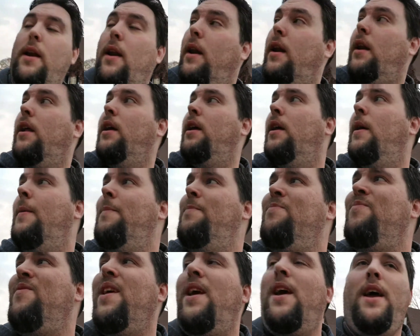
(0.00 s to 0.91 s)
and
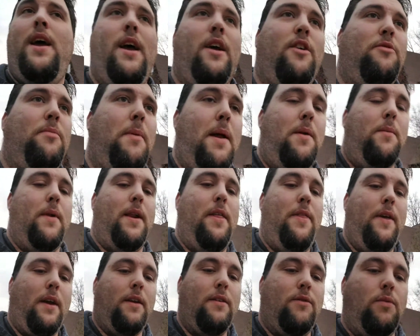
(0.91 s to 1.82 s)
explain what I
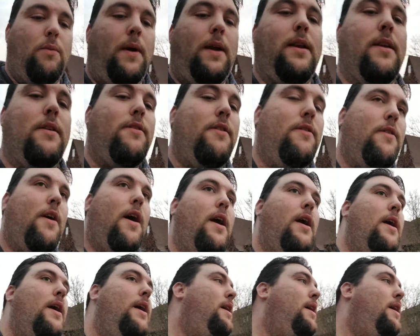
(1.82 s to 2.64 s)
think its weaknesses are,